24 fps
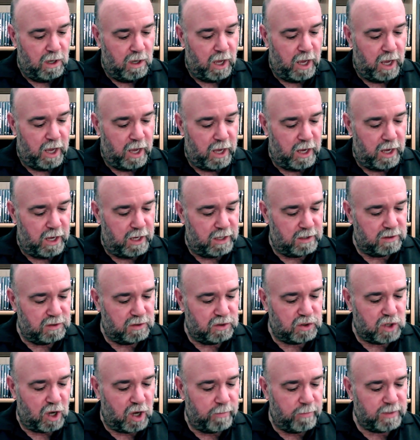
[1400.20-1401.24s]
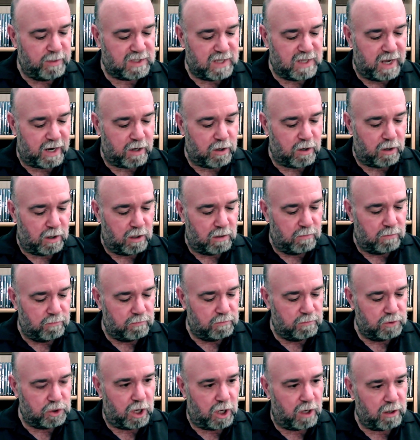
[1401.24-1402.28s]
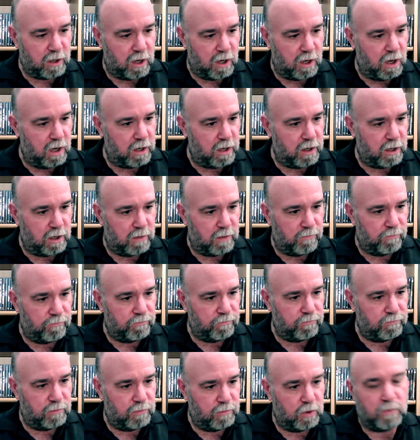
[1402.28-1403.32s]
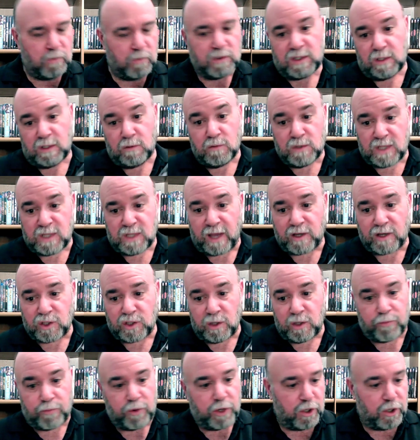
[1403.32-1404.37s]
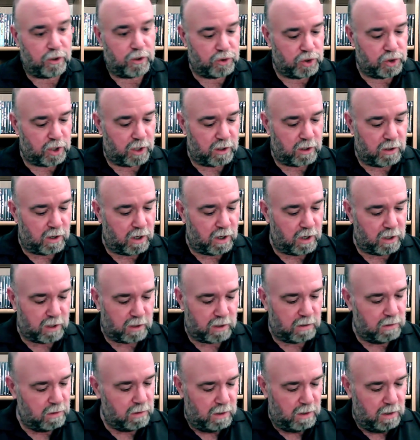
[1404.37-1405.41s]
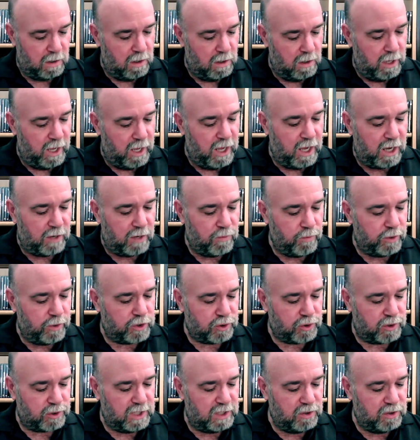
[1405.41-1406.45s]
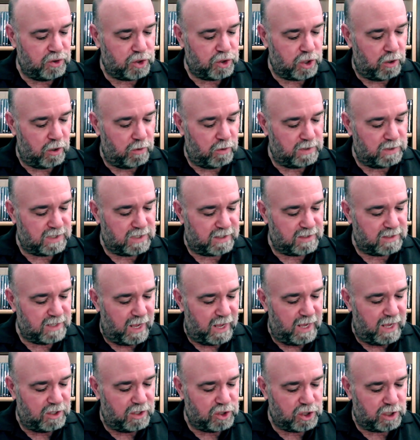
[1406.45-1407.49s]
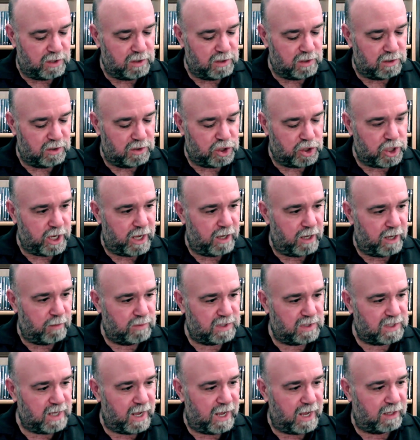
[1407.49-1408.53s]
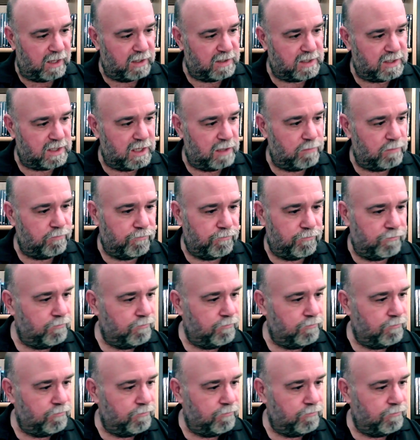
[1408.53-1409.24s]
Thomas Dekker, John Connor, it was actually a pretty good John Connor, and Richard T. Jones as Agent James Ellison.